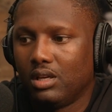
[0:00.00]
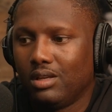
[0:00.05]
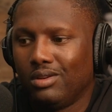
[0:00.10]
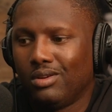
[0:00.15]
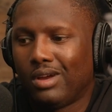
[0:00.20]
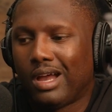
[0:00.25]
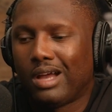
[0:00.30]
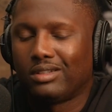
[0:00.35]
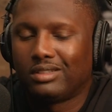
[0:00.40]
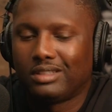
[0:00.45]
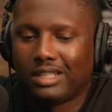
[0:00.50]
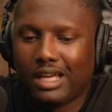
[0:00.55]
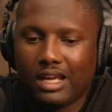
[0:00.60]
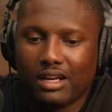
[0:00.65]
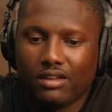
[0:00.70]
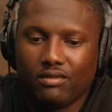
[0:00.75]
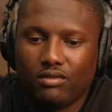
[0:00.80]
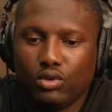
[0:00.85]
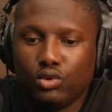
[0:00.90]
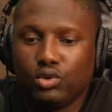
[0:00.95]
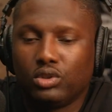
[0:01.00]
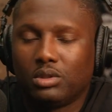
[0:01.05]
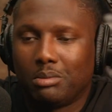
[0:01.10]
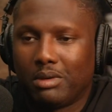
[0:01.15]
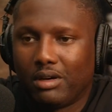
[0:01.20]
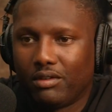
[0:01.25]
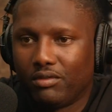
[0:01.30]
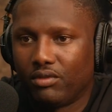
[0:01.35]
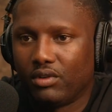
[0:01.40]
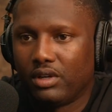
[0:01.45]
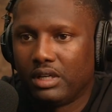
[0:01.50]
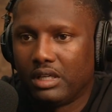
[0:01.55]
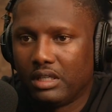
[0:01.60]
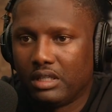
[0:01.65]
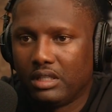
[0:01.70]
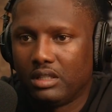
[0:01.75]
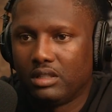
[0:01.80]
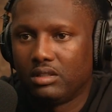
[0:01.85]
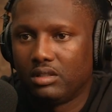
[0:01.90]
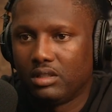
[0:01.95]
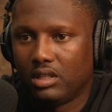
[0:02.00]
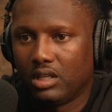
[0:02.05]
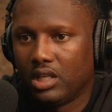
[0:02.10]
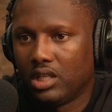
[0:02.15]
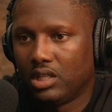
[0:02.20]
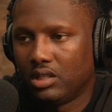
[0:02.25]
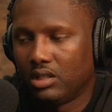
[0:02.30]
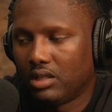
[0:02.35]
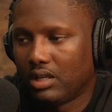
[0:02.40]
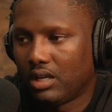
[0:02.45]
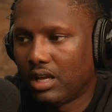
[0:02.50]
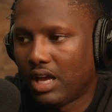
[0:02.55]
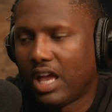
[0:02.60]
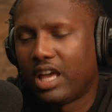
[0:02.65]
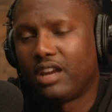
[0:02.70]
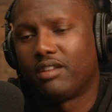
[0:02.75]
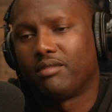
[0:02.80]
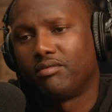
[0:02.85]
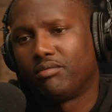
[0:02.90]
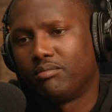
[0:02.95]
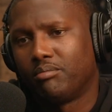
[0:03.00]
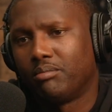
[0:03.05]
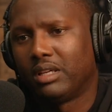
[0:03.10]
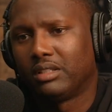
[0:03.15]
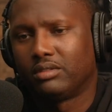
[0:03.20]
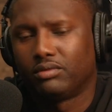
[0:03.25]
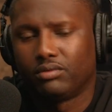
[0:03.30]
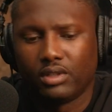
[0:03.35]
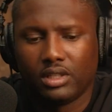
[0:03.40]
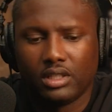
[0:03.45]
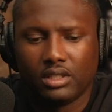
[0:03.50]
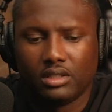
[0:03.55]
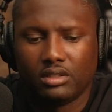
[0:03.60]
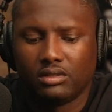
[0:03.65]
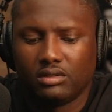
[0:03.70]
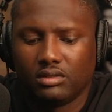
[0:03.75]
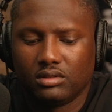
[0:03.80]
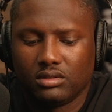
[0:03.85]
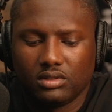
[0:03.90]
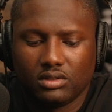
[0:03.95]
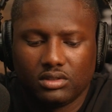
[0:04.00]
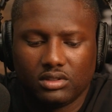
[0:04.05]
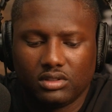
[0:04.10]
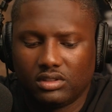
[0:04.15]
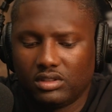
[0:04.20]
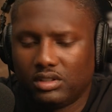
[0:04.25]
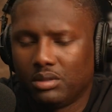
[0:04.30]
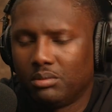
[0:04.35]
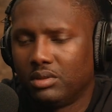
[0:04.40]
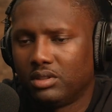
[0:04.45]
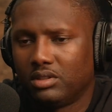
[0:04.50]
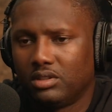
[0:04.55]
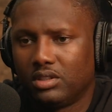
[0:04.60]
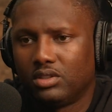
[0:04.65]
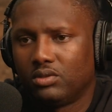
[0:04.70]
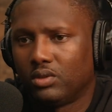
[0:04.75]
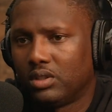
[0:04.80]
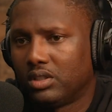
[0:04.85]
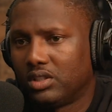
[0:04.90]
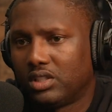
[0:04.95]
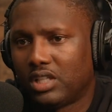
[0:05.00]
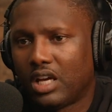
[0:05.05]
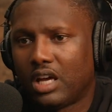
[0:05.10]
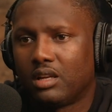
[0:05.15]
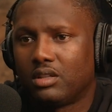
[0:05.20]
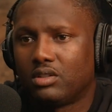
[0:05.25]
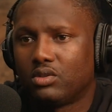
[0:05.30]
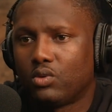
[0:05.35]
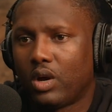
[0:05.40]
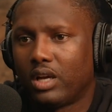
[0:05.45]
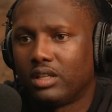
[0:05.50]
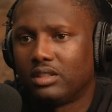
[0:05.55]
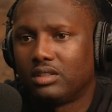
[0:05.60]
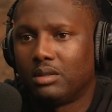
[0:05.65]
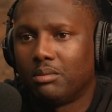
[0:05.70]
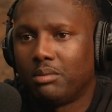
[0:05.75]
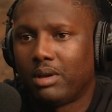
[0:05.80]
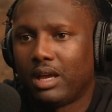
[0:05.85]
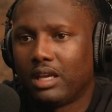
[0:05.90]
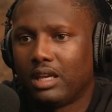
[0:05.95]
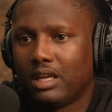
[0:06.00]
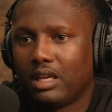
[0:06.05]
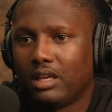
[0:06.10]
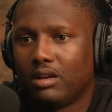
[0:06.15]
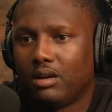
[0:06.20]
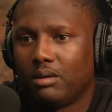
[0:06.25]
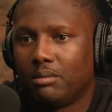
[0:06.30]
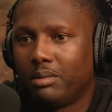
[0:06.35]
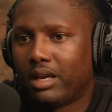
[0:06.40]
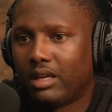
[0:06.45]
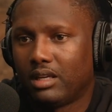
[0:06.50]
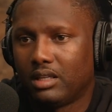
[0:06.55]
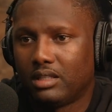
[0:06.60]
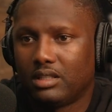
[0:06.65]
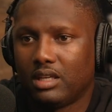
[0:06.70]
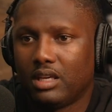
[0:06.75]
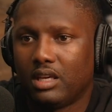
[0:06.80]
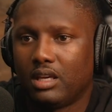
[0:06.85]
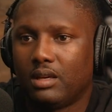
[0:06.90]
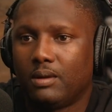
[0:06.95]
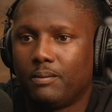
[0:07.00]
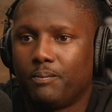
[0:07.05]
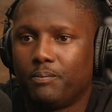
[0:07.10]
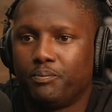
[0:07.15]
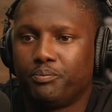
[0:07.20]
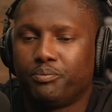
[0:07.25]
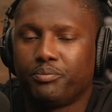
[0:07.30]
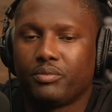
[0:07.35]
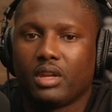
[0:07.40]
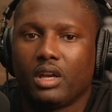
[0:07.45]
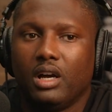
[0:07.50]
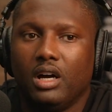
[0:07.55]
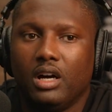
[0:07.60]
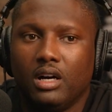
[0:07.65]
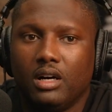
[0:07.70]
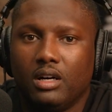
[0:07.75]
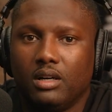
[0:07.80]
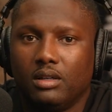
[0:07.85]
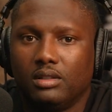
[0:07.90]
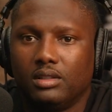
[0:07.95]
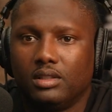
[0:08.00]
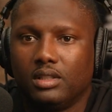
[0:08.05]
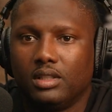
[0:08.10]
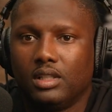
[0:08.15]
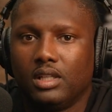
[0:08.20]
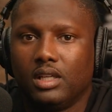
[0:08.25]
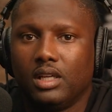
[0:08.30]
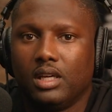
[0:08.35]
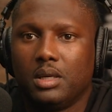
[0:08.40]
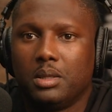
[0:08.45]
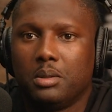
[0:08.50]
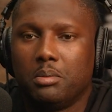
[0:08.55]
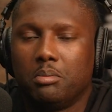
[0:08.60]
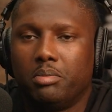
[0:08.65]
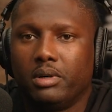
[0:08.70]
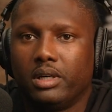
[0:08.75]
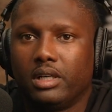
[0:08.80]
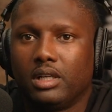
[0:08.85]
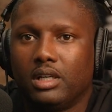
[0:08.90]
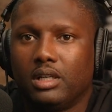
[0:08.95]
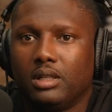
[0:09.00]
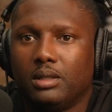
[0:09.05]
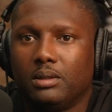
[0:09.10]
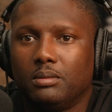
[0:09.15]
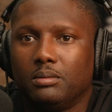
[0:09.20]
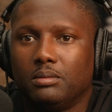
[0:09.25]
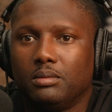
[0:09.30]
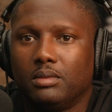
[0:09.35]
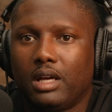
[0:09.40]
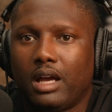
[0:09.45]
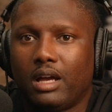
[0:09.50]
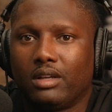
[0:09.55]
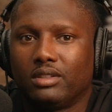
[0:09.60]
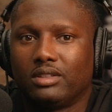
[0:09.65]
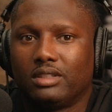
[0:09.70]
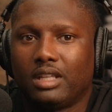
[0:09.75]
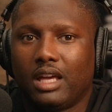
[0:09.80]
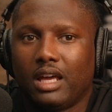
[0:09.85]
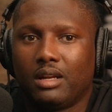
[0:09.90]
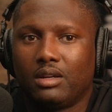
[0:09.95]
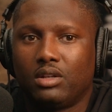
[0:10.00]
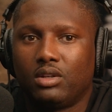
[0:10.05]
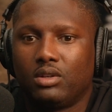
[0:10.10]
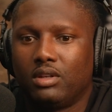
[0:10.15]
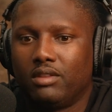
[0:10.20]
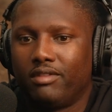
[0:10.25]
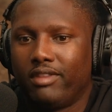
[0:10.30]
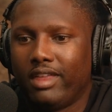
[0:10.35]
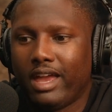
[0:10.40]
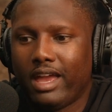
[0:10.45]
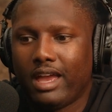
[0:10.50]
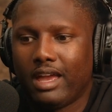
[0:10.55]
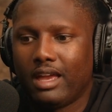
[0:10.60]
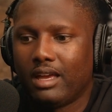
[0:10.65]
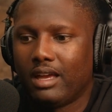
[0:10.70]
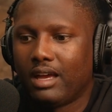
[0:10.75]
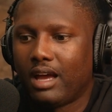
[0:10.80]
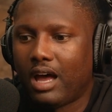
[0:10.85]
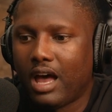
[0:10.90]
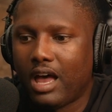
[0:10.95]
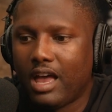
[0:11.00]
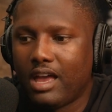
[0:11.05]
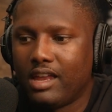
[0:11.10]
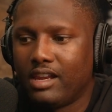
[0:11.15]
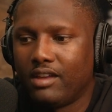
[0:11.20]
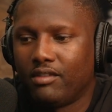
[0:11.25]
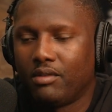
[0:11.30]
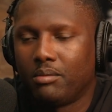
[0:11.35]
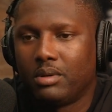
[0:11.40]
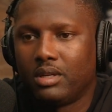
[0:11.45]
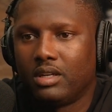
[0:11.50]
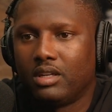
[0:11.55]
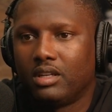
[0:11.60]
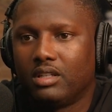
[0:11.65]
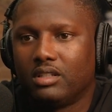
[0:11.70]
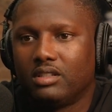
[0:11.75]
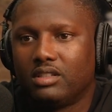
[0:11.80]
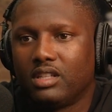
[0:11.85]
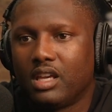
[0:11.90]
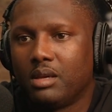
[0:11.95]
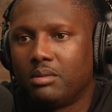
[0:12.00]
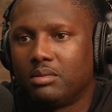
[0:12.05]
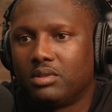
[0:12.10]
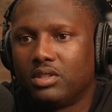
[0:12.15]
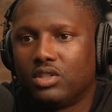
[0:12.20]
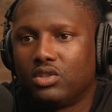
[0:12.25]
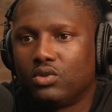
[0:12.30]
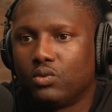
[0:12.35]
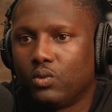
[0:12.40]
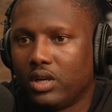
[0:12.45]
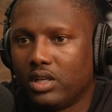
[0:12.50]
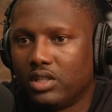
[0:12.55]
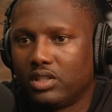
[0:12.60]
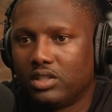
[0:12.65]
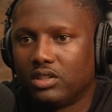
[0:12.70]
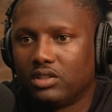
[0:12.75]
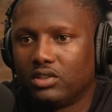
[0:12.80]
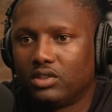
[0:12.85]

Outside of losing my friend, and I had a best friend, similar situation, shot twice in the back of his head. But outside of that, I had never been in the same situation.